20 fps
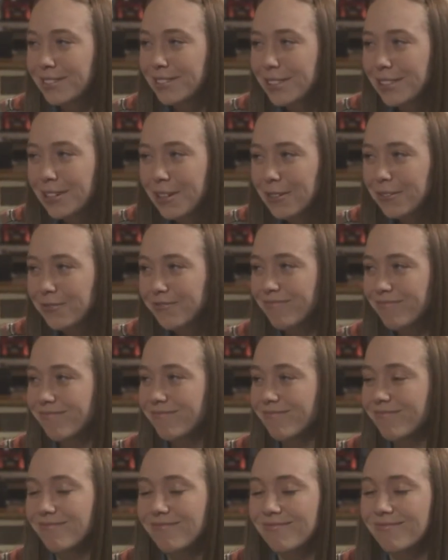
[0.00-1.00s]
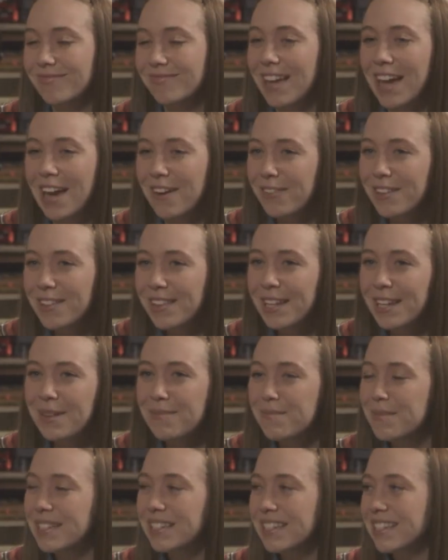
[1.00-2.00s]
You know, everything
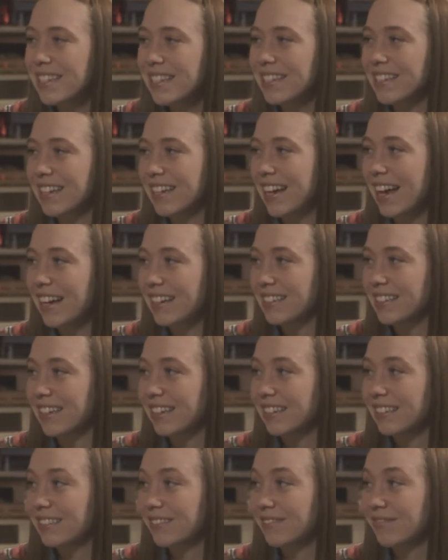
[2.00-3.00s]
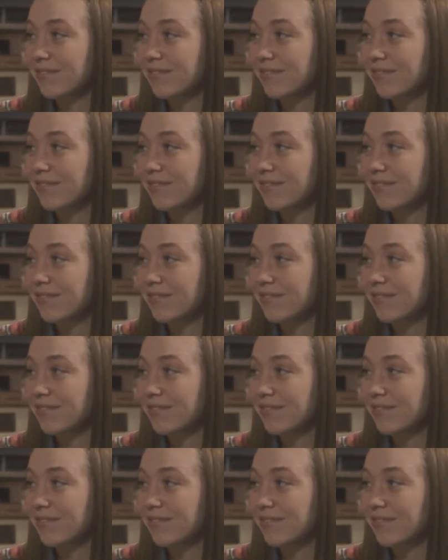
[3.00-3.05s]
in business is connected.